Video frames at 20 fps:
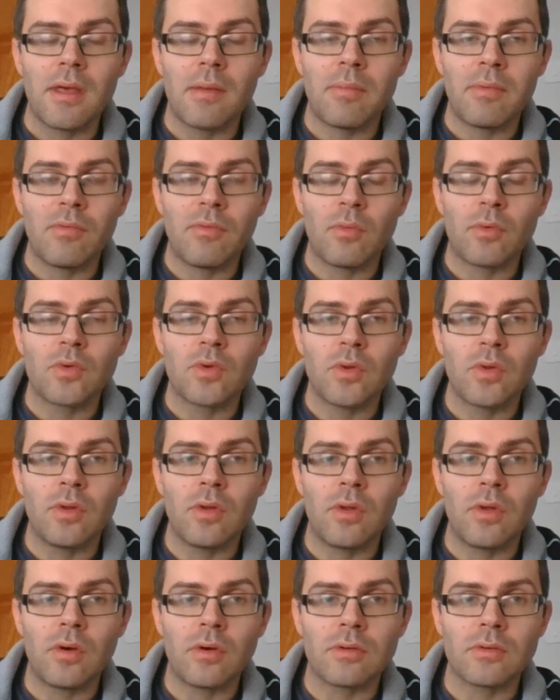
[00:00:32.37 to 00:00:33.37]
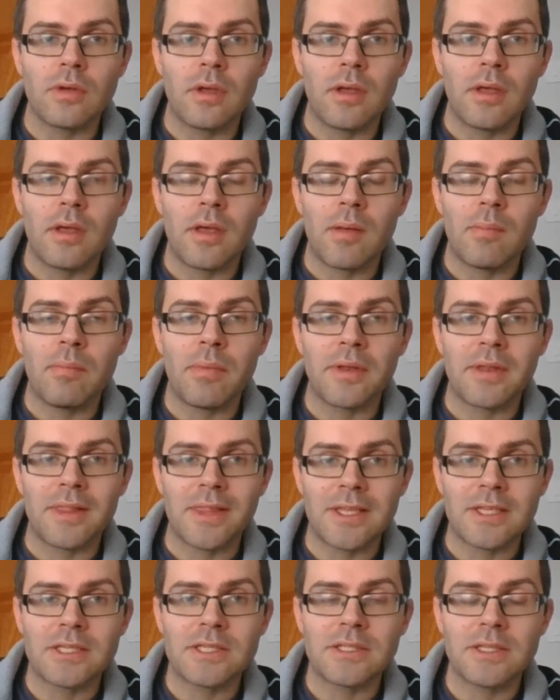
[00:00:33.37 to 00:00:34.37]
before too long, but at
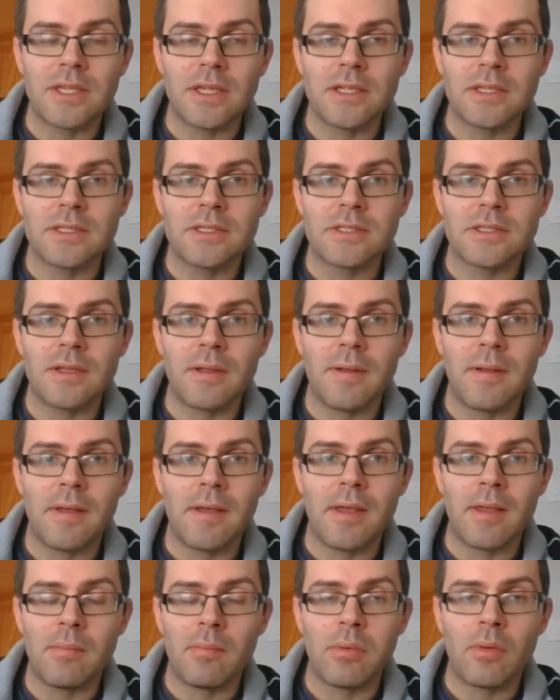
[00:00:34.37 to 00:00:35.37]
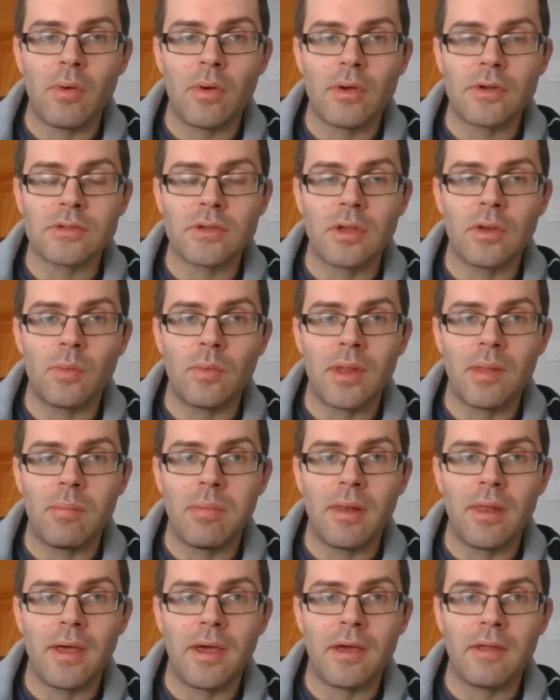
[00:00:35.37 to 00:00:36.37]
this stage employers can only
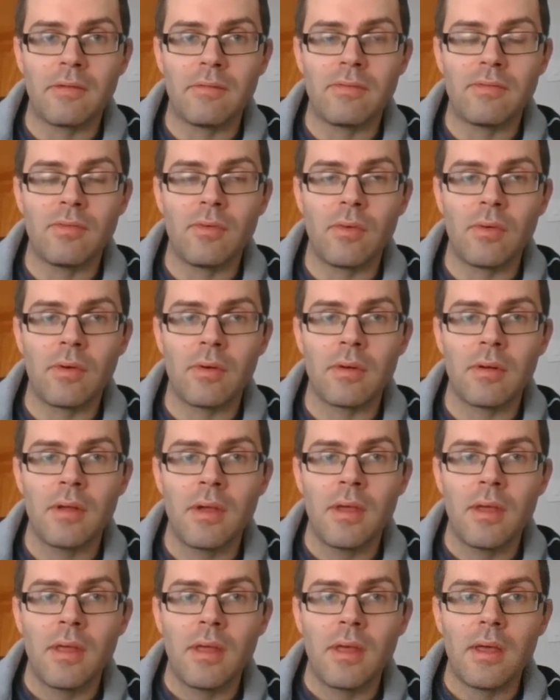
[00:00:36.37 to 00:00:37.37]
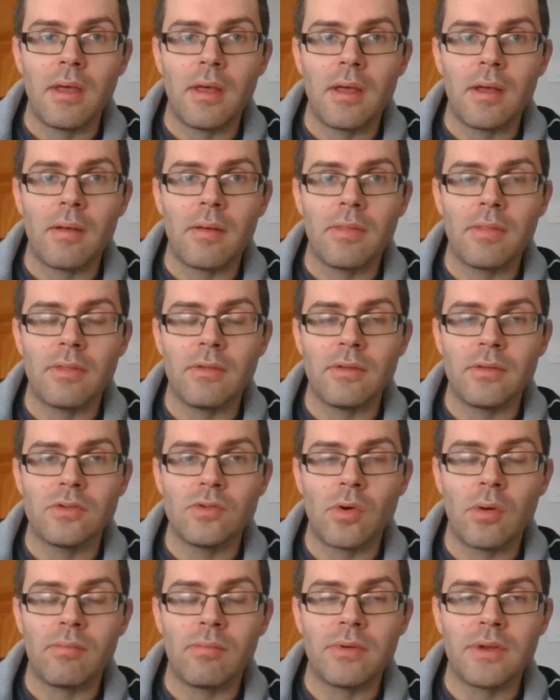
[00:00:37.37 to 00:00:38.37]
plan for the
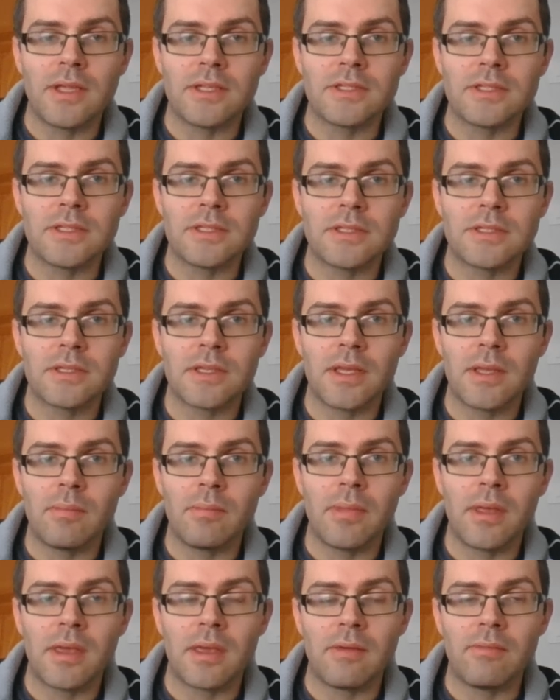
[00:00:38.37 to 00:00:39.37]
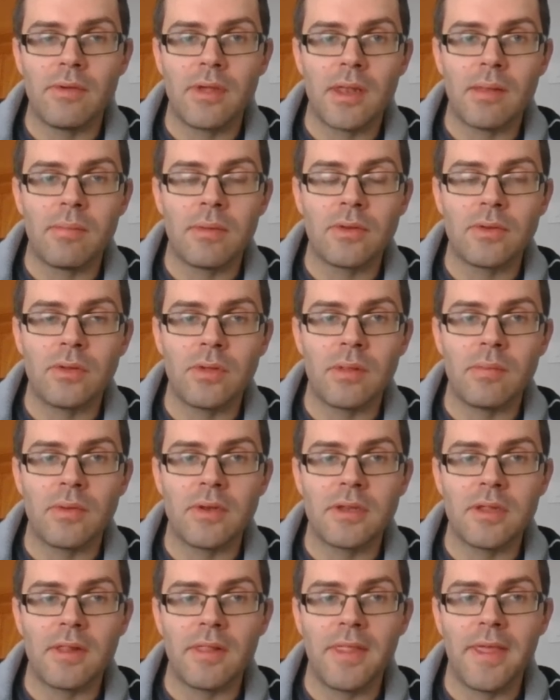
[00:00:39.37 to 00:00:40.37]
job retention scheme being available to them
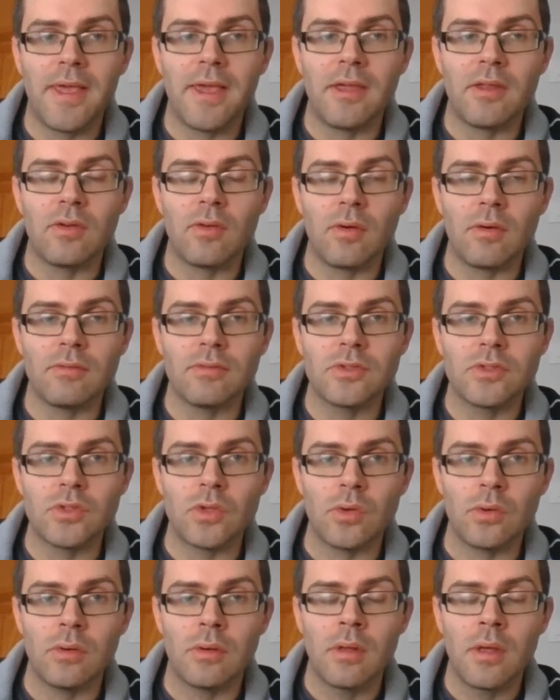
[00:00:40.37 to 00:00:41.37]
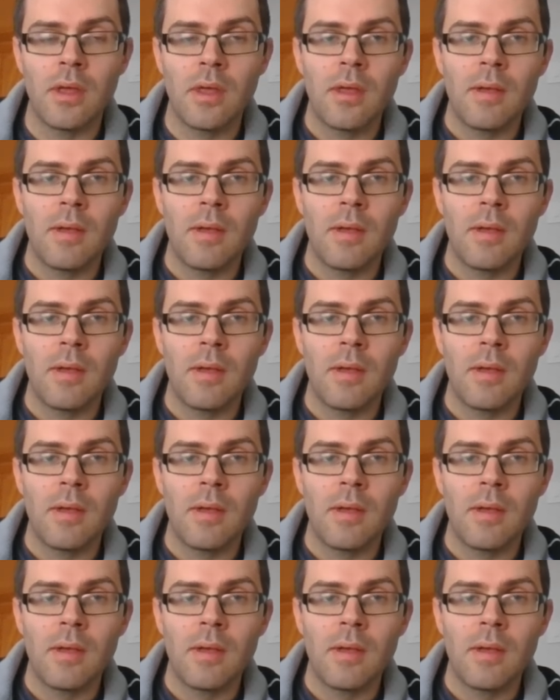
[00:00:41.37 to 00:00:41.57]
until the end of June.